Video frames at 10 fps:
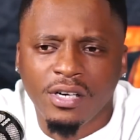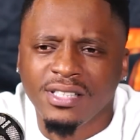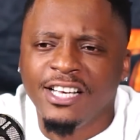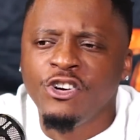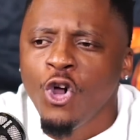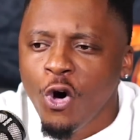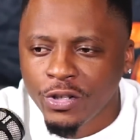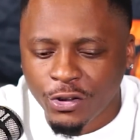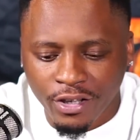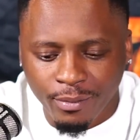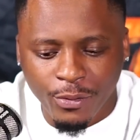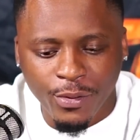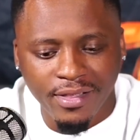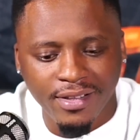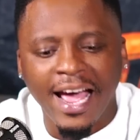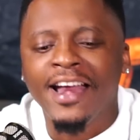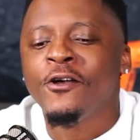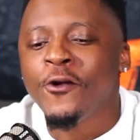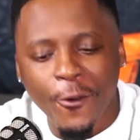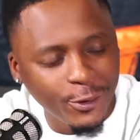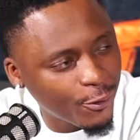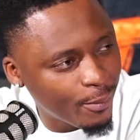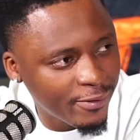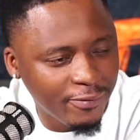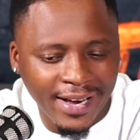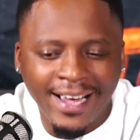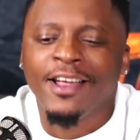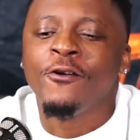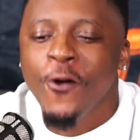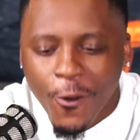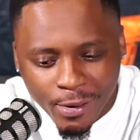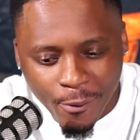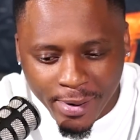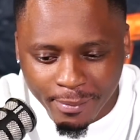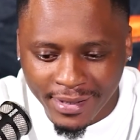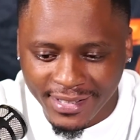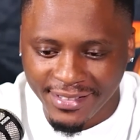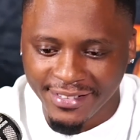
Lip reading: Because I know it's gonna be worth it, and I know it's gonna be fire, and I know we're gonna make money.